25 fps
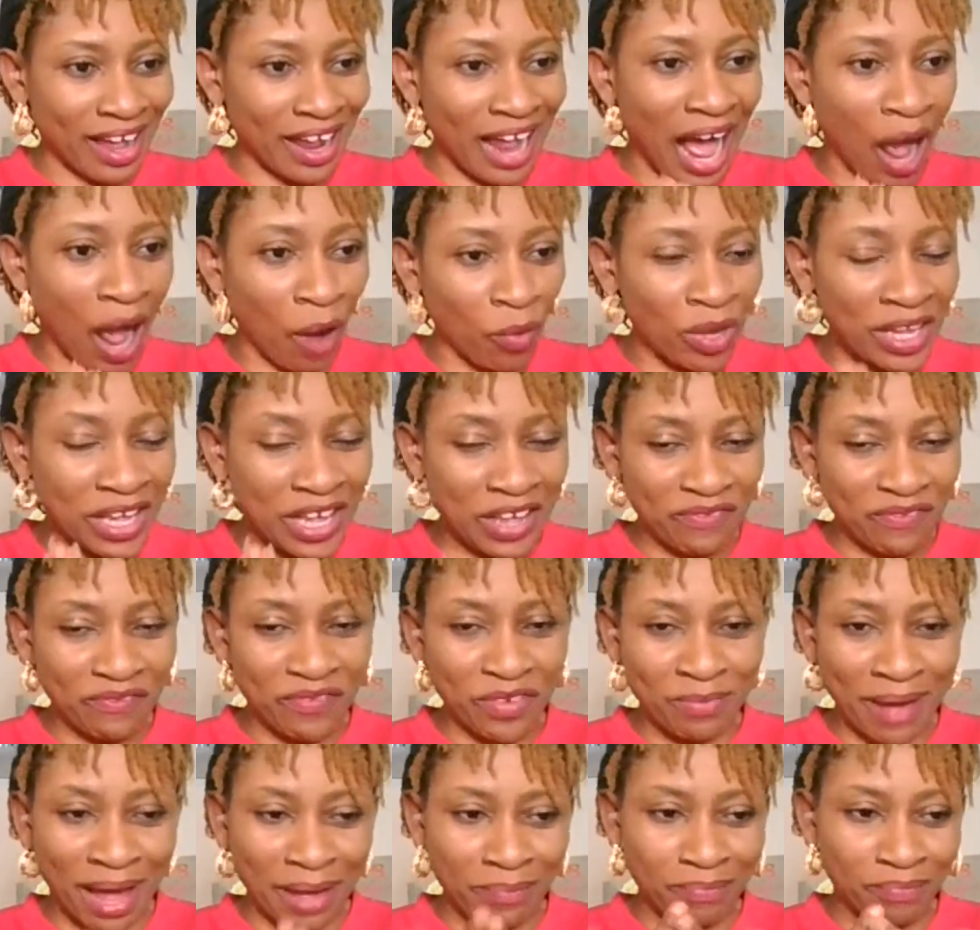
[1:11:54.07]
I will give
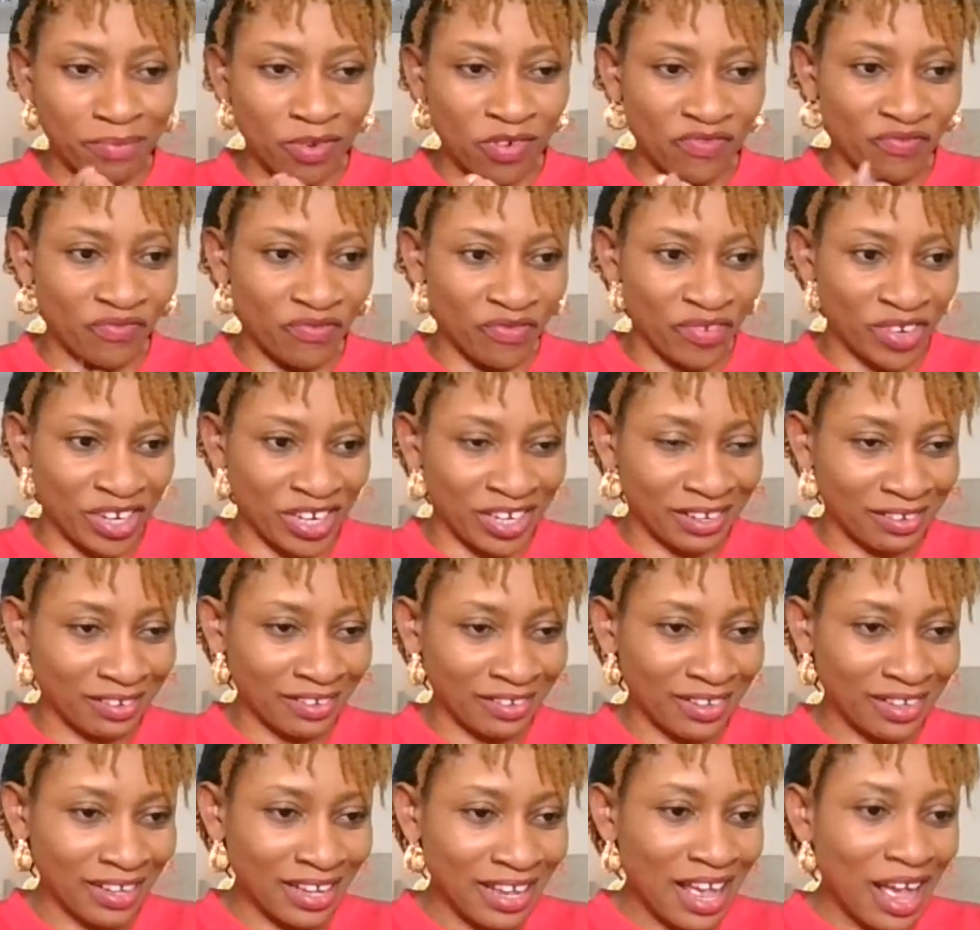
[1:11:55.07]
you my book free.
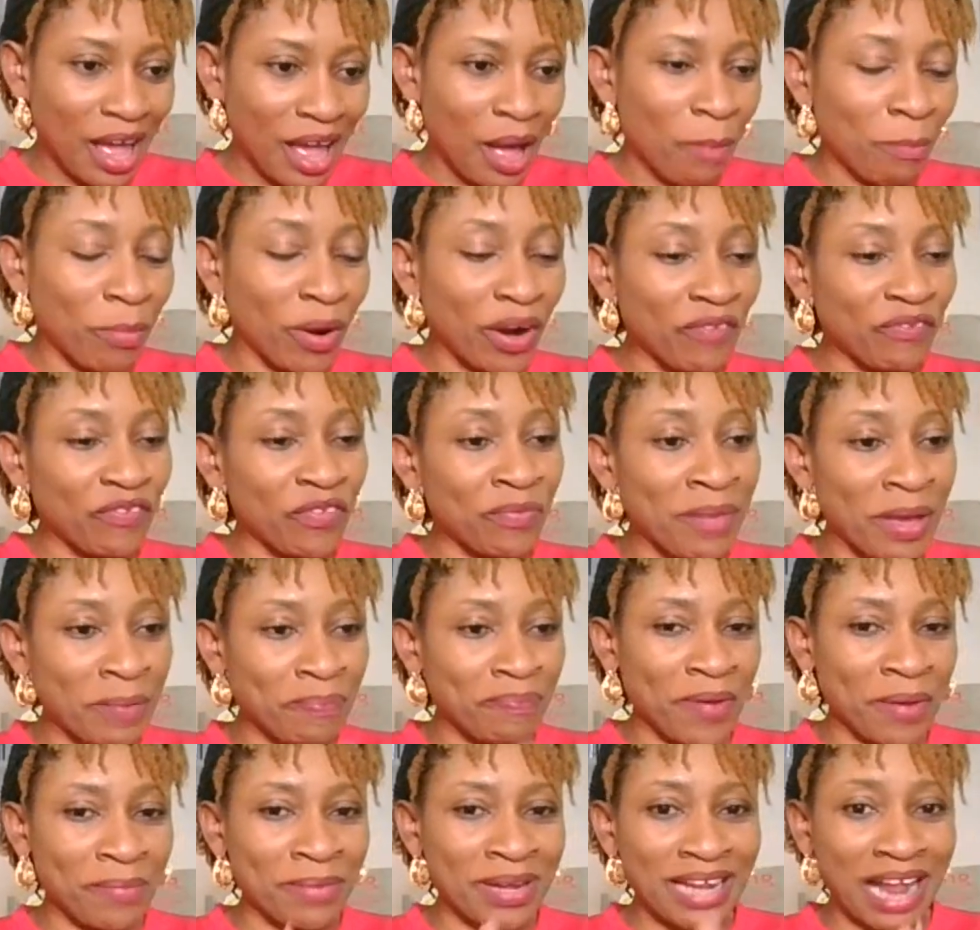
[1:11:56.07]
But if you make
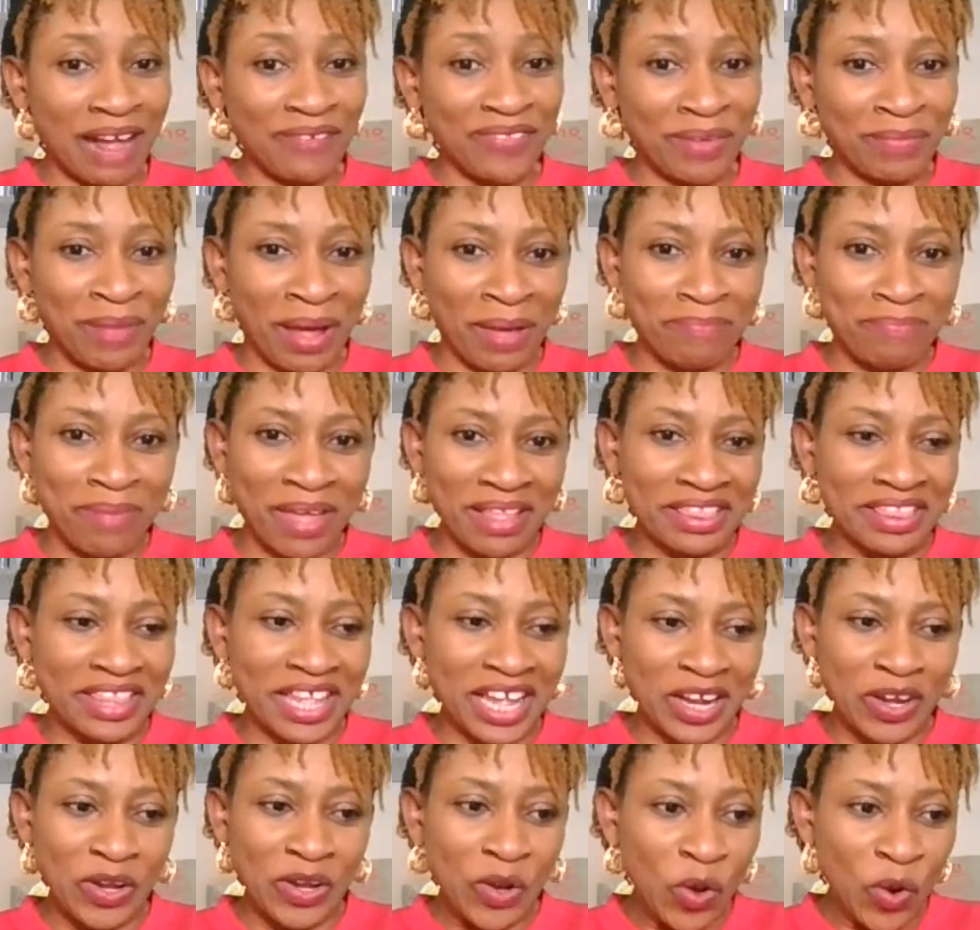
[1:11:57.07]
payment after my
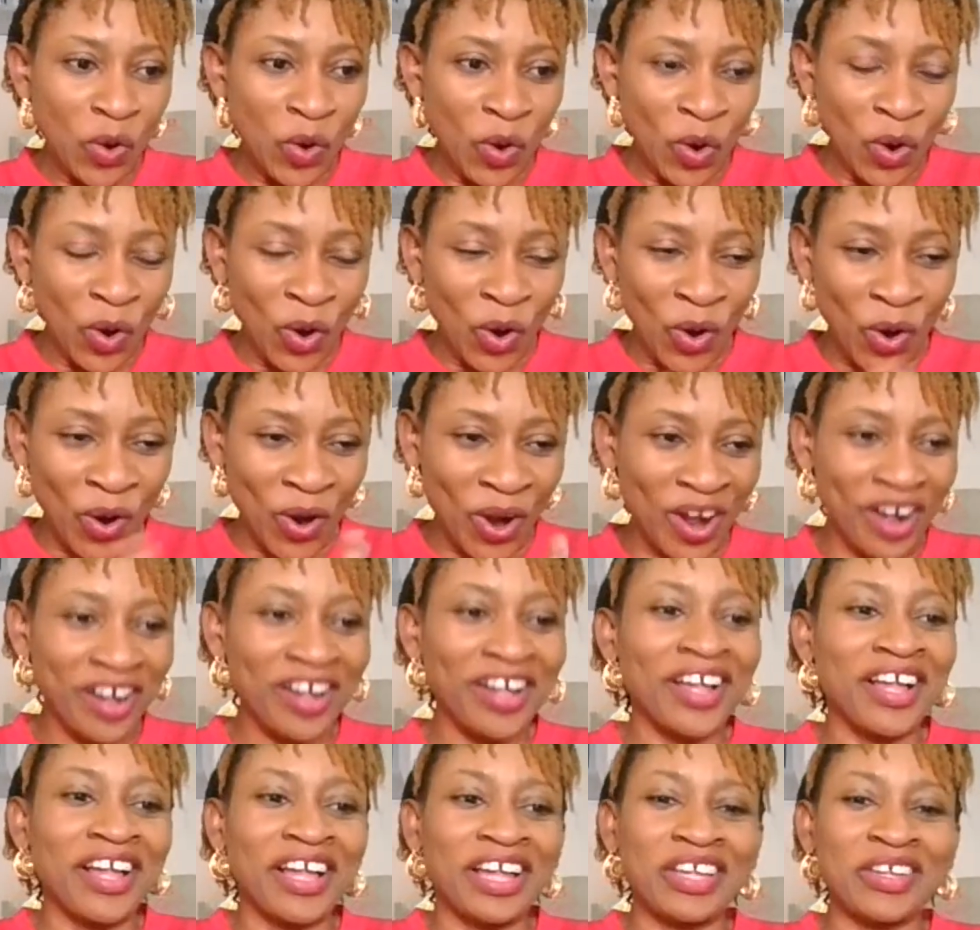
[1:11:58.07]
birthday, no,
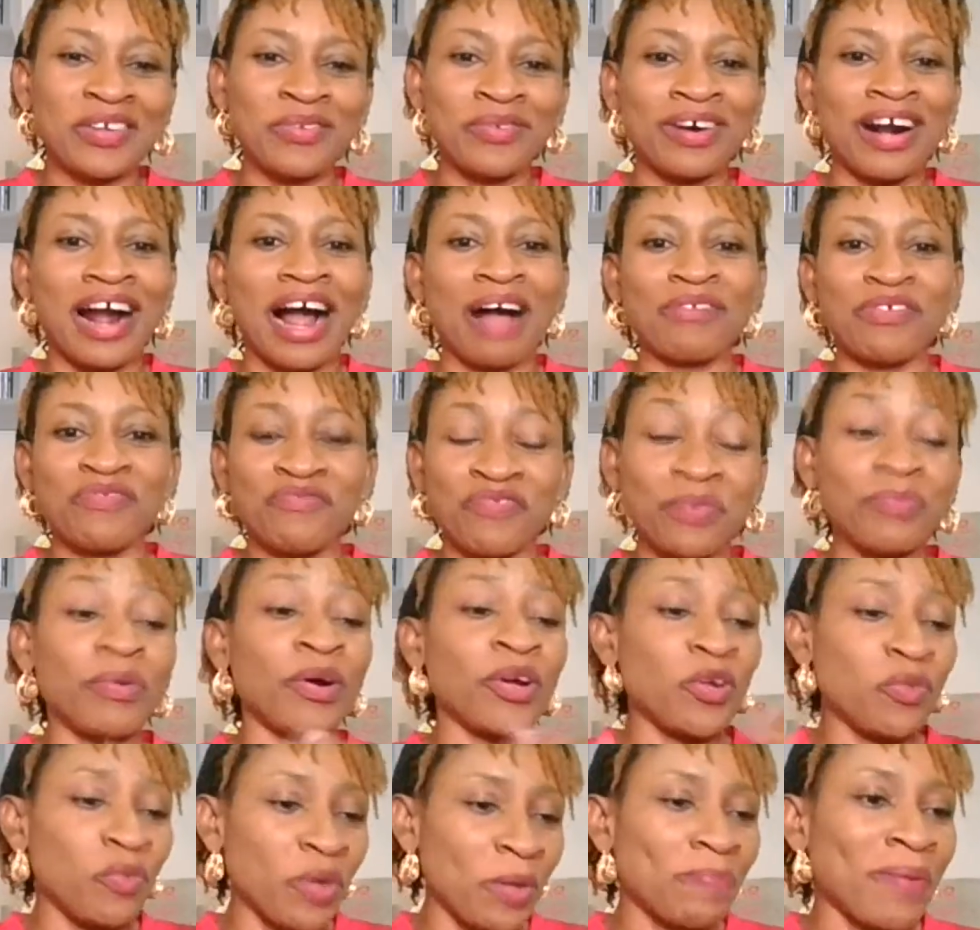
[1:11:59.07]
you won't have it free,
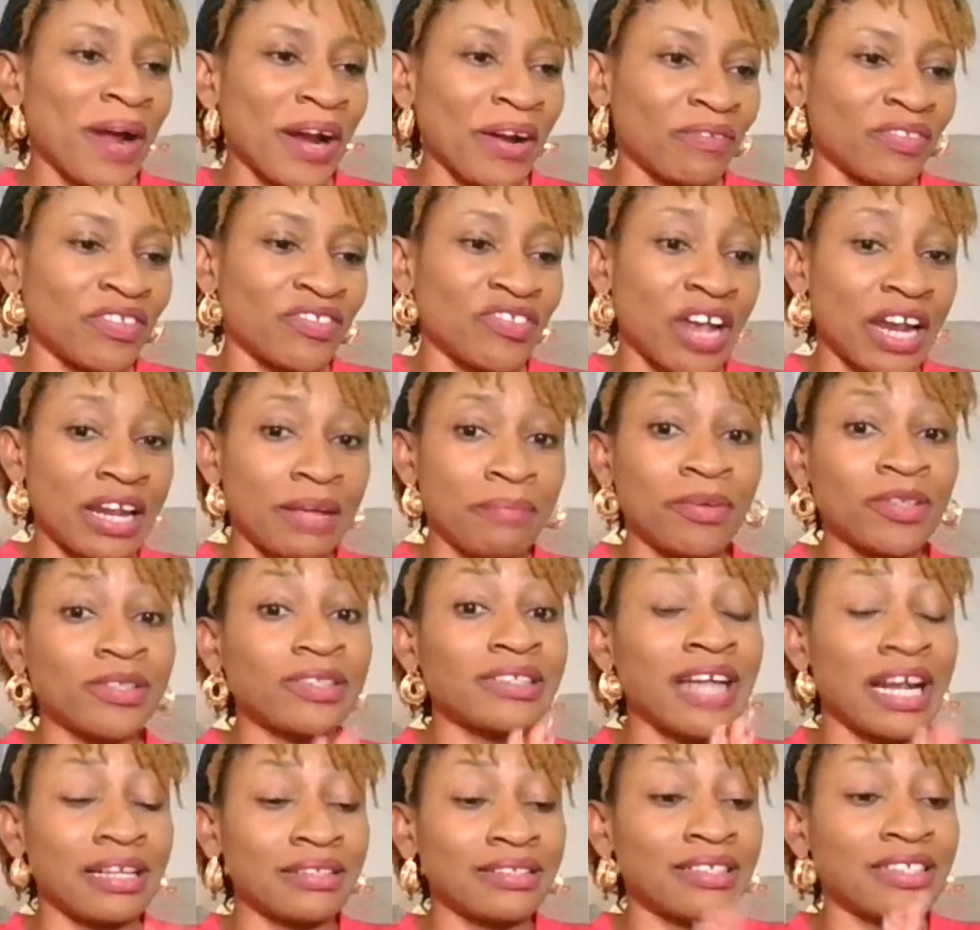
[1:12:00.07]
but you'll be part of the challenge. But
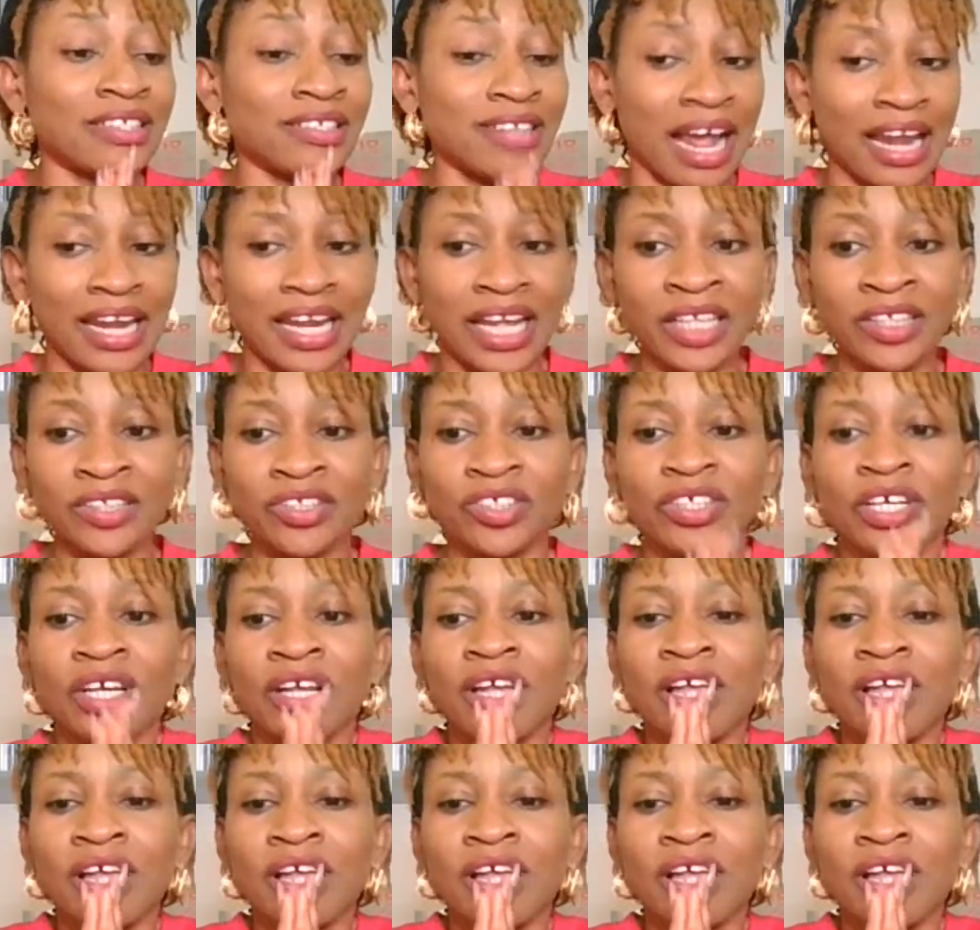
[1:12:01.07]
the challenge,